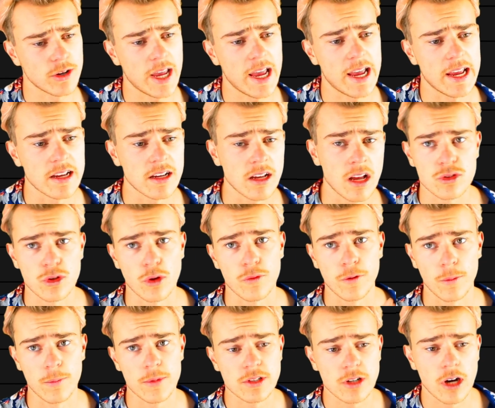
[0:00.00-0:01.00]
Okay, so
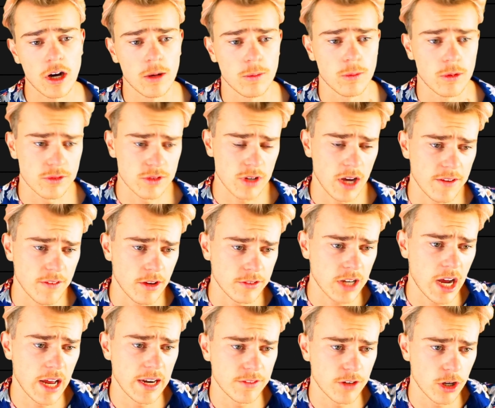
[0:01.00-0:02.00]
from the top, so I've
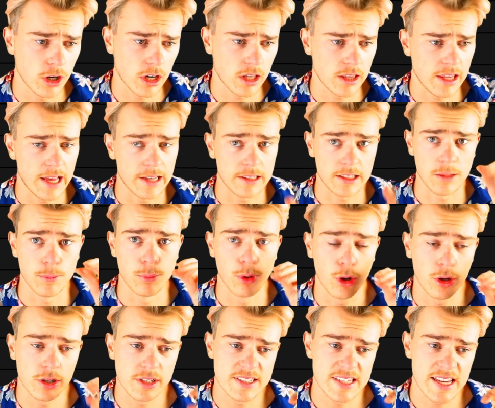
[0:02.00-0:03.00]
kind of got it like
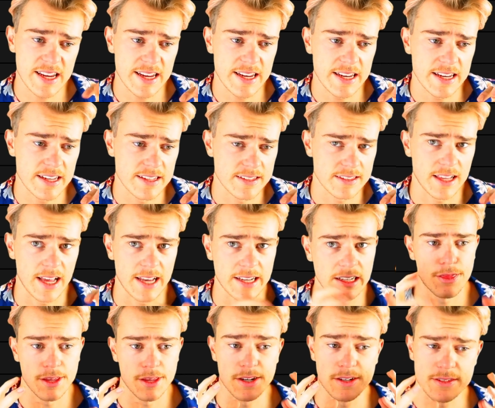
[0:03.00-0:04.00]
important tea is like
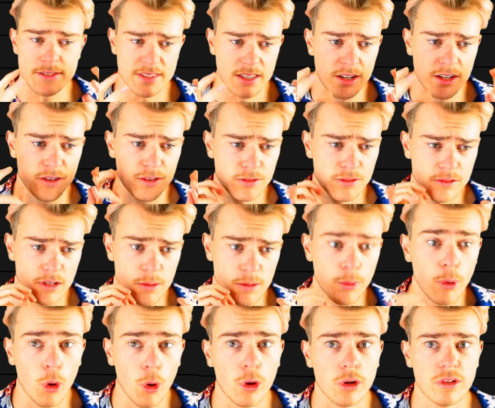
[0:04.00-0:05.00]
things that are
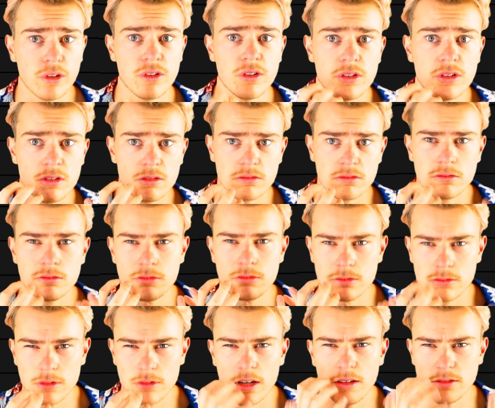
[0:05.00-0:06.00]
important
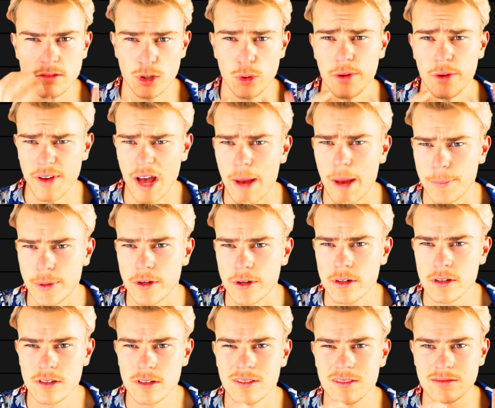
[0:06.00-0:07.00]
to have
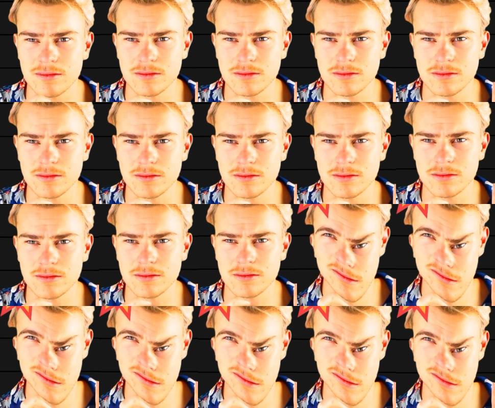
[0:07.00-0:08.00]
happened.
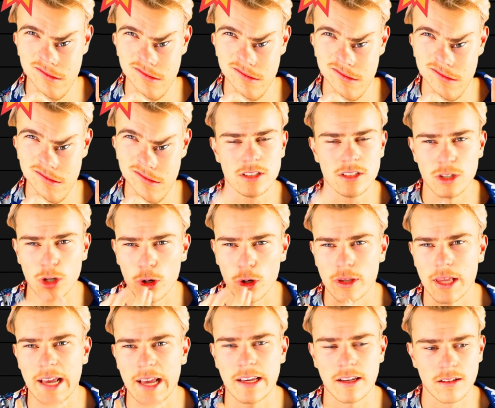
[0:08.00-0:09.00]
You know,
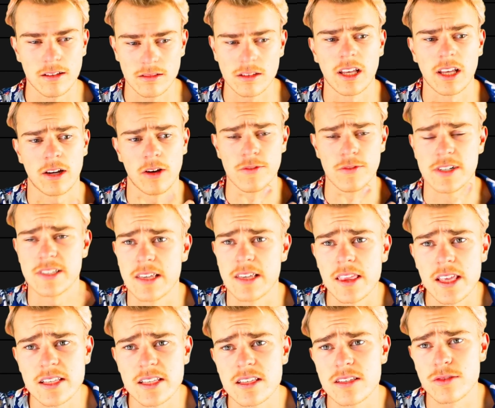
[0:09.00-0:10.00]
like obviously
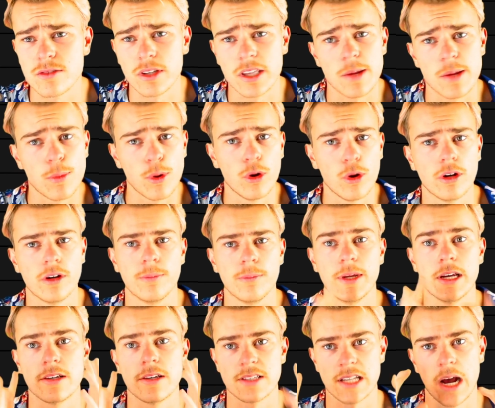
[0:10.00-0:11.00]
this is really important
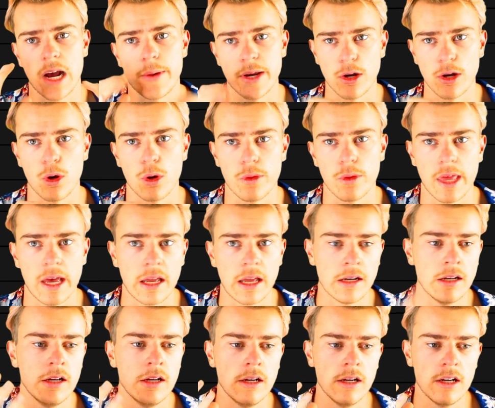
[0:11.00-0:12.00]
because now we know that
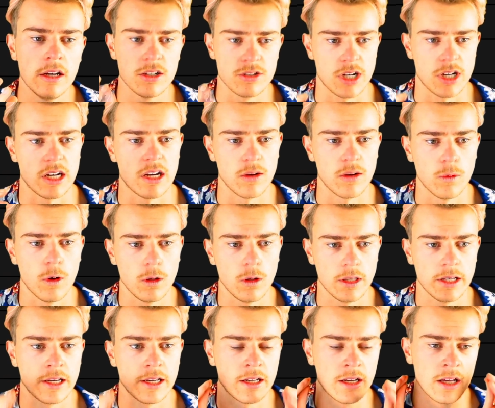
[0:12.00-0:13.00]
JK
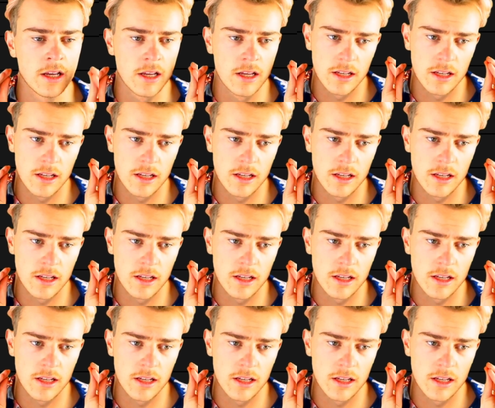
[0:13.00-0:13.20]
Rowling.